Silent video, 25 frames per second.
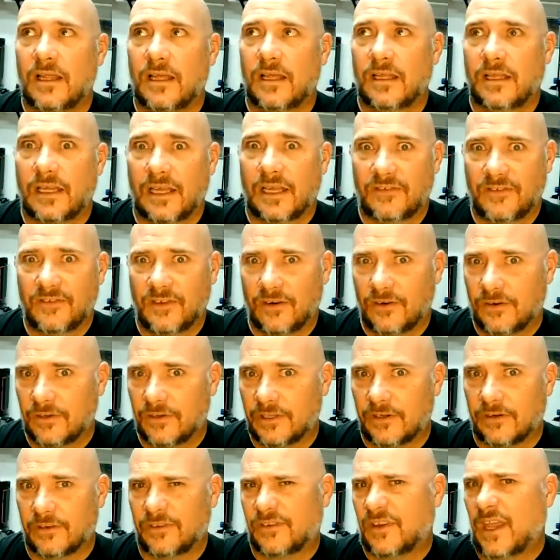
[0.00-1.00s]
Like I said
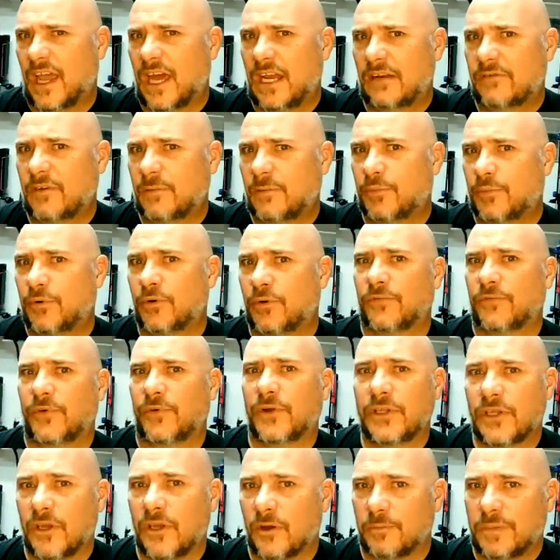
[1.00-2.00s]
earlier, it's kind of a
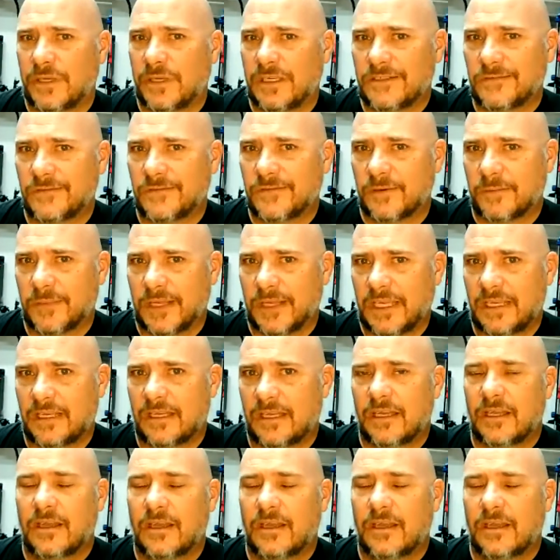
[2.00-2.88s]
portfolio piece for me.